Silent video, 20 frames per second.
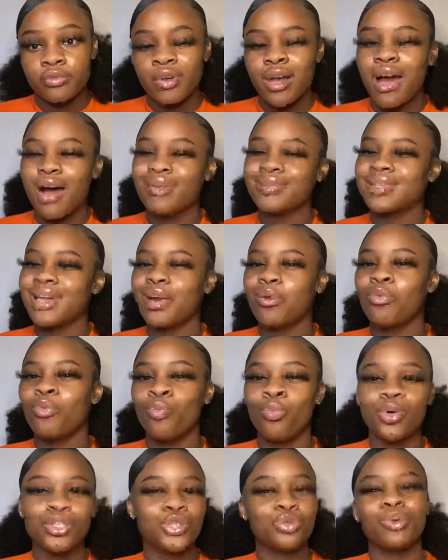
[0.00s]
I was like,
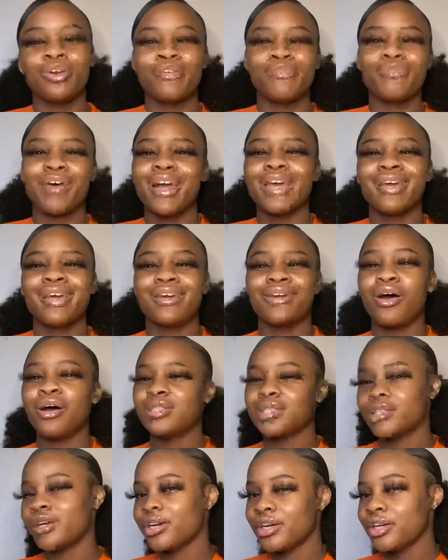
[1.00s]
what you want to fight in
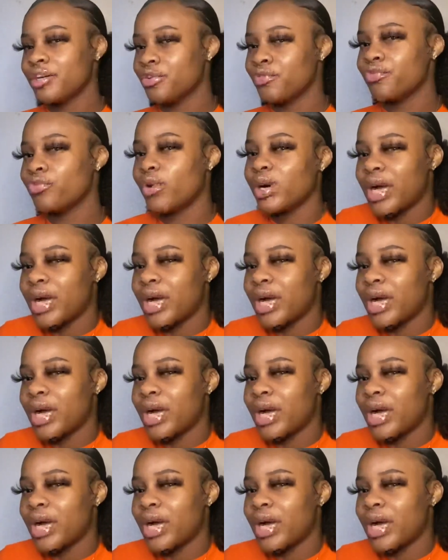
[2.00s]
Alternative for?